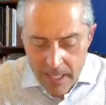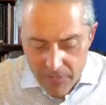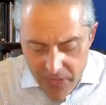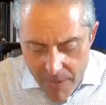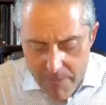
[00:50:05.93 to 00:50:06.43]

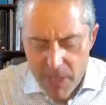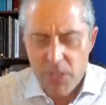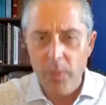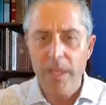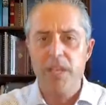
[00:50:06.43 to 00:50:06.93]
If that
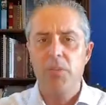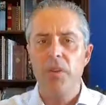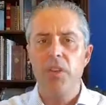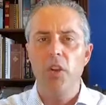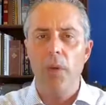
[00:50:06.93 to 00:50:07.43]
bears witness
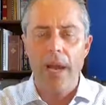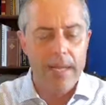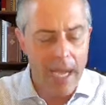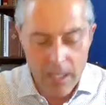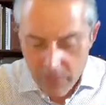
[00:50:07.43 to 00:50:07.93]
with you right
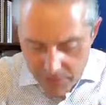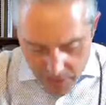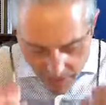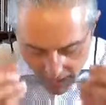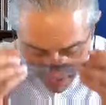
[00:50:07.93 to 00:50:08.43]
now, lift
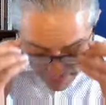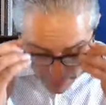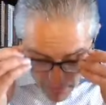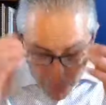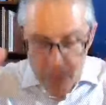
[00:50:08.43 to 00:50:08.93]
your hands
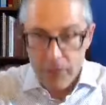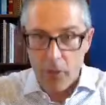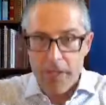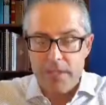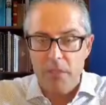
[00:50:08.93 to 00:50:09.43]
and lift your
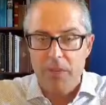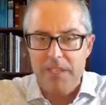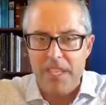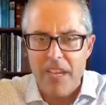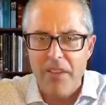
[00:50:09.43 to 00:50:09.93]
voice and
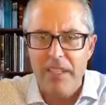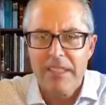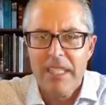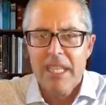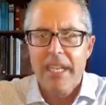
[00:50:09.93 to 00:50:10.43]
receive
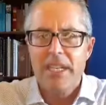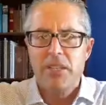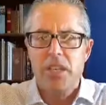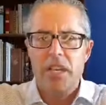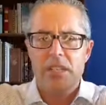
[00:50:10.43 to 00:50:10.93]
it
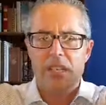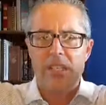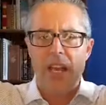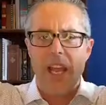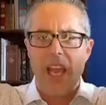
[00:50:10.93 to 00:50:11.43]
in
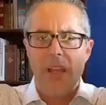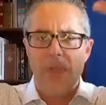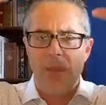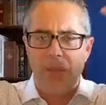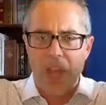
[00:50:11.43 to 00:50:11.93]
Jesus' name.
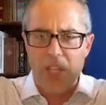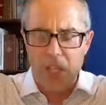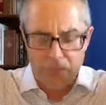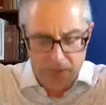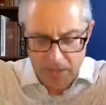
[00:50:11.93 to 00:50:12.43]
We thank
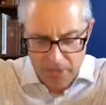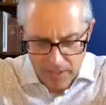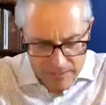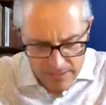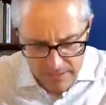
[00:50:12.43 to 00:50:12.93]
you,
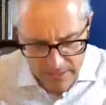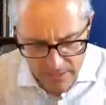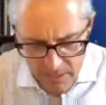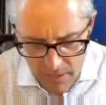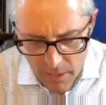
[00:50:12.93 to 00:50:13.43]
Father.
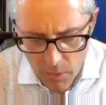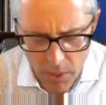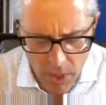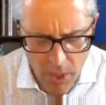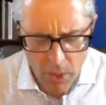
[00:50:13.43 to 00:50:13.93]

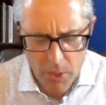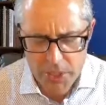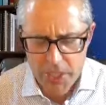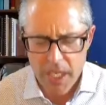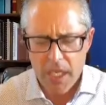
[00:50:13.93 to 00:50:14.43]

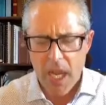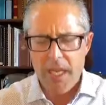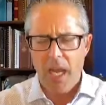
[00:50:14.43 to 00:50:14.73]
Thank